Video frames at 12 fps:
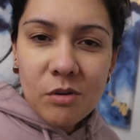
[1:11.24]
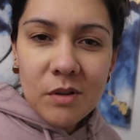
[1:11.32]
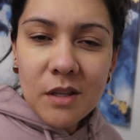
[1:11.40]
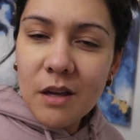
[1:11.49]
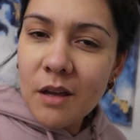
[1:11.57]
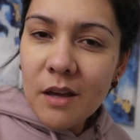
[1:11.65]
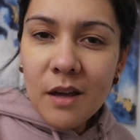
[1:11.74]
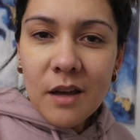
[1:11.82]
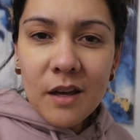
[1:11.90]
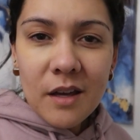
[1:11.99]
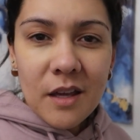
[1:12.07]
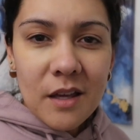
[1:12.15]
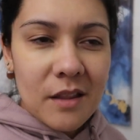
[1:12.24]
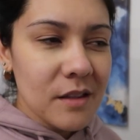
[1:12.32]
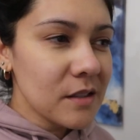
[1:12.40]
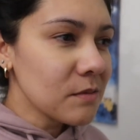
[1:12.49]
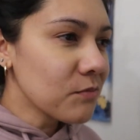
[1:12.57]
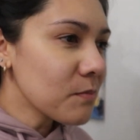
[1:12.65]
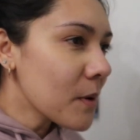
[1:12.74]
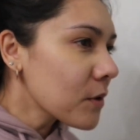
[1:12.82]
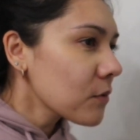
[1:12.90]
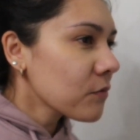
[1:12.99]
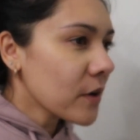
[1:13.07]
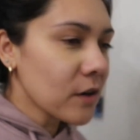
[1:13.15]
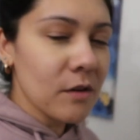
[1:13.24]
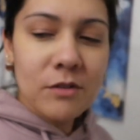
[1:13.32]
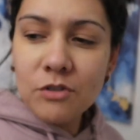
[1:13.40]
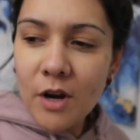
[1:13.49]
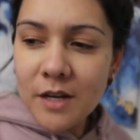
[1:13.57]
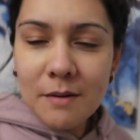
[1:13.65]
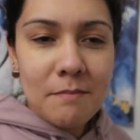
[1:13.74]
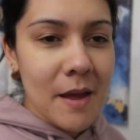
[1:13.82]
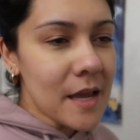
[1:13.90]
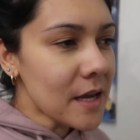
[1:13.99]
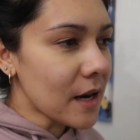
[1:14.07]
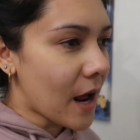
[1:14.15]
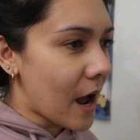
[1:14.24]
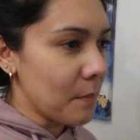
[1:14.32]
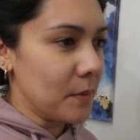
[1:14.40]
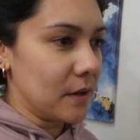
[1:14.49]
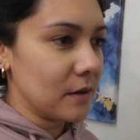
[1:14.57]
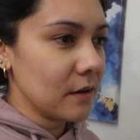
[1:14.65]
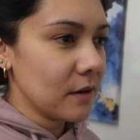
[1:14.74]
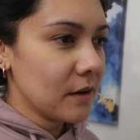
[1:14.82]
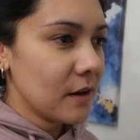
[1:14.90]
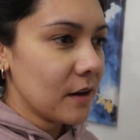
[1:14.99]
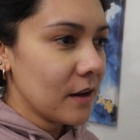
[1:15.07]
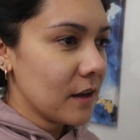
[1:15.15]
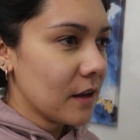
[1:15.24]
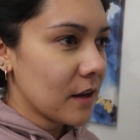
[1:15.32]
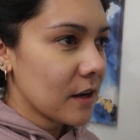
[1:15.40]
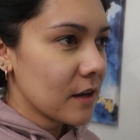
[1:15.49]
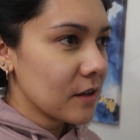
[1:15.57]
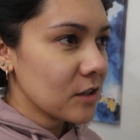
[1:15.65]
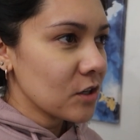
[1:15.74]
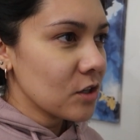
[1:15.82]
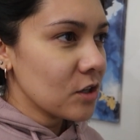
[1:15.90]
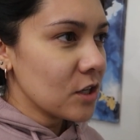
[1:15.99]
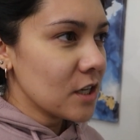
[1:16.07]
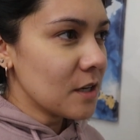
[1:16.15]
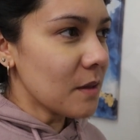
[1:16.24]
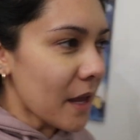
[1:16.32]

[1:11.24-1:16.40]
So this motherfucker tried to make it happen. He